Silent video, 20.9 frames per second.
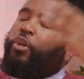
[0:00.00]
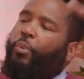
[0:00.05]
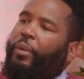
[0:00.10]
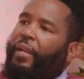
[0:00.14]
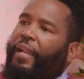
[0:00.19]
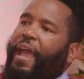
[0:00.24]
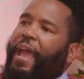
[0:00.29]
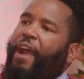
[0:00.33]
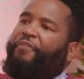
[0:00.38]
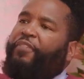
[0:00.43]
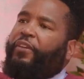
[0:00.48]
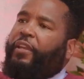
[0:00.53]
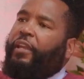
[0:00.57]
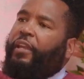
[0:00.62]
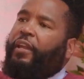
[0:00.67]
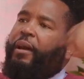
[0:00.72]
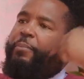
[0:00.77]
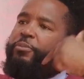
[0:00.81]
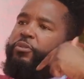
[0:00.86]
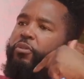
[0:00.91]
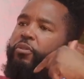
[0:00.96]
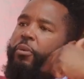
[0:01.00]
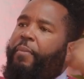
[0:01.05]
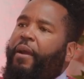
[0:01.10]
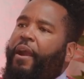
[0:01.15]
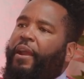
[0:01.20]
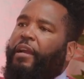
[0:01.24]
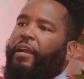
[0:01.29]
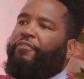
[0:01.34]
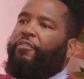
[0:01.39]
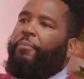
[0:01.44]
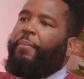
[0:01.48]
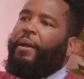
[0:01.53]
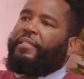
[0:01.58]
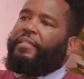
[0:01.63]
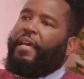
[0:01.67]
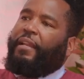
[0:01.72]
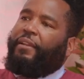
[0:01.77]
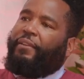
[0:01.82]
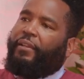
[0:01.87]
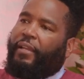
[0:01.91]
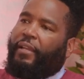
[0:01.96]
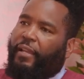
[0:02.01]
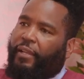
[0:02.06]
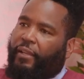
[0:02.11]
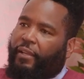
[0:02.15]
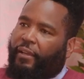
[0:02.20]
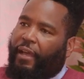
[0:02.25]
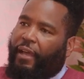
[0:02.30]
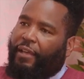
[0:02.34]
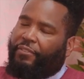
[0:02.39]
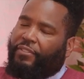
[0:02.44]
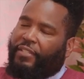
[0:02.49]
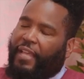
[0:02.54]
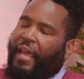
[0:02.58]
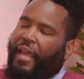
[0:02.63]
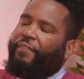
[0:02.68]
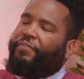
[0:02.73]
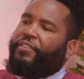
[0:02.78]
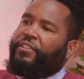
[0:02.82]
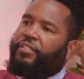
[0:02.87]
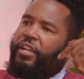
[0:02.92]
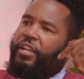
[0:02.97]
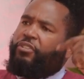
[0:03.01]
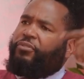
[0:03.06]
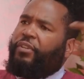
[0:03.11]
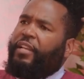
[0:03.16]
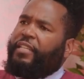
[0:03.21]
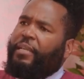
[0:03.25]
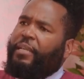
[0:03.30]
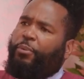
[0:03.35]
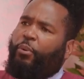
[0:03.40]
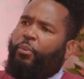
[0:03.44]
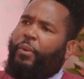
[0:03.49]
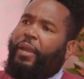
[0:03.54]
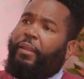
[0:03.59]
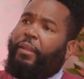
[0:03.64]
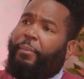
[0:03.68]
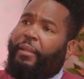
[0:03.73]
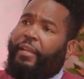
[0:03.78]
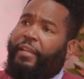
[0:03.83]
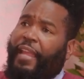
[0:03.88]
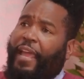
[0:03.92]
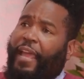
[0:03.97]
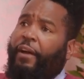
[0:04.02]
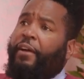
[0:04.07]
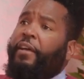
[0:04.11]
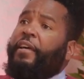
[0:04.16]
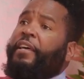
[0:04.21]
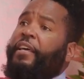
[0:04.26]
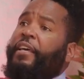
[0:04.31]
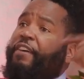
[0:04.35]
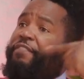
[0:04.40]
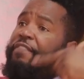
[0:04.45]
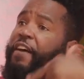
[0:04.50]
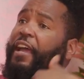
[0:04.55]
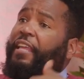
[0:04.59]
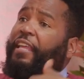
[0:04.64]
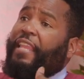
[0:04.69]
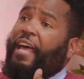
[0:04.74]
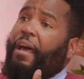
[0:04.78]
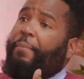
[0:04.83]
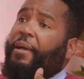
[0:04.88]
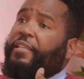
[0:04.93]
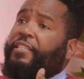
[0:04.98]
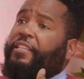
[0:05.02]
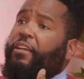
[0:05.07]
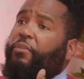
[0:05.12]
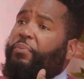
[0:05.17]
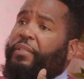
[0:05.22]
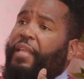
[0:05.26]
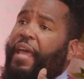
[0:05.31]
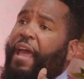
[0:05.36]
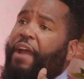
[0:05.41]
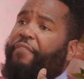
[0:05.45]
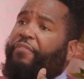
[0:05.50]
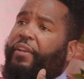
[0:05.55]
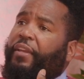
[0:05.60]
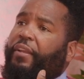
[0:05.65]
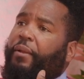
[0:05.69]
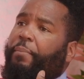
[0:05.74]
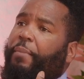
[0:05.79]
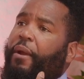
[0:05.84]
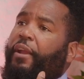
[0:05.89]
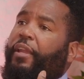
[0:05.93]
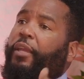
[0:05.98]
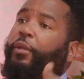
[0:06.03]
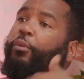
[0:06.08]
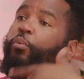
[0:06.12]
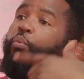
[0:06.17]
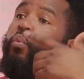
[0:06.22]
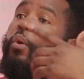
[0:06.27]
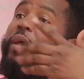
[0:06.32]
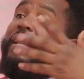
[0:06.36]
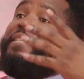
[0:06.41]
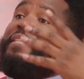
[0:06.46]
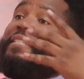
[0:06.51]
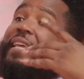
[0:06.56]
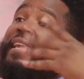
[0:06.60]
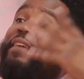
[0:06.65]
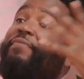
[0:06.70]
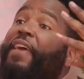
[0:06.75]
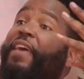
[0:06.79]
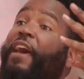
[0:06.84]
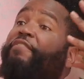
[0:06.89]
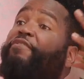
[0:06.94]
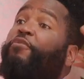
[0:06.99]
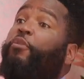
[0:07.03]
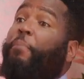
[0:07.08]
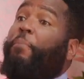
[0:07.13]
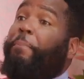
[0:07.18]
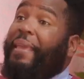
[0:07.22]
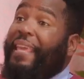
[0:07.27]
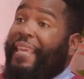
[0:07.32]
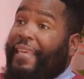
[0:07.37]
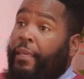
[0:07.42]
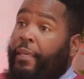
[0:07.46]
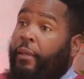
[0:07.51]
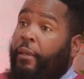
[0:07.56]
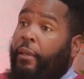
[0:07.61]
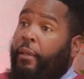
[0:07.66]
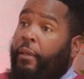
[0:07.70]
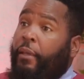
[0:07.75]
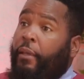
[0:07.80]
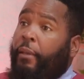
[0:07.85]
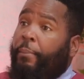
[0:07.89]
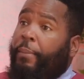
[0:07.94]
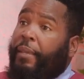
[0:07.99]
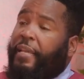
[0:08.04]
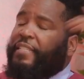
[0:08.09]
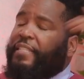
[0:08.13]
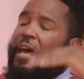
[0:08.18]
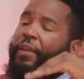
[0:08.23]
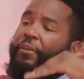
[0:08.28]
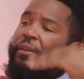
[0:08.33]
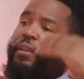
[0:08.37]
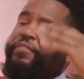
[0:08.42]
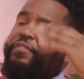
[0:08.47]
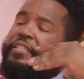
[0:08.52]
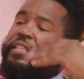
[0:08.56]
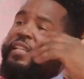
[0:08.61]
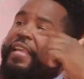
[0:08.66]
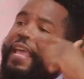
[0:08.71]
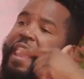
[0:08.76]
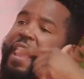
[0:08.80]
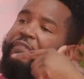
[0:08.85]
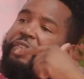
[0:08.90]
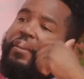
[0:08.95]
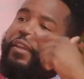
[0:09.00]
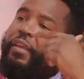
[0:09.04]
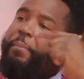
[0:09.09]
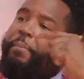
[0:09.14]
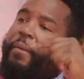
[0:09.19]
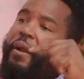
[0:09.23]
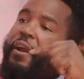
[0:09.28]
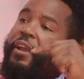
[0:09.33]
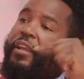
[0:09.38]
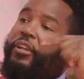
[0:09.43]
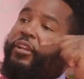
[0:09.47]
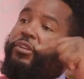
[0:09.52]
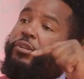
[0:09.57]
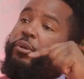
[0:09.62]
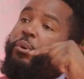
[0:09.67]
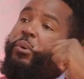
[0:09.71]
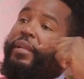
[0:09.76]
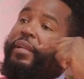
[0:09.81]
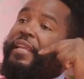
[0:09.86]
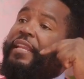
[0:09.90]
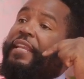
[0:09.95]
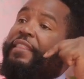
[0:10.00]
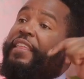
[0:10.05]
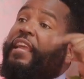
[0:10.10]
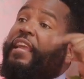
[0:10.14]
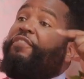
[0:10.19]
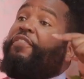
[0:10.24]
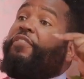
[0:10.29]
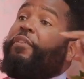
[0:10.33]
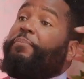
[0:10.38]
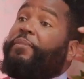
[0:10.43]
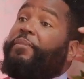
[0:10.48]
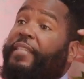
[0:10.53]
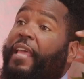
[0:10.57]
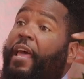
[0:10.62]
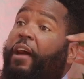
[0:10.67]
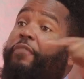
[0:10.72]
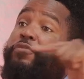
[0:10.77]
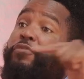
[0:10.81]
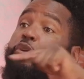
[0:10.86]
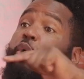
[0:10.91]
when an African comes to America from outside of this country, they say, well, wait a minute now. If I align myself with the African American, what is in that for me? Because I don't even see the African American doing anything for themselves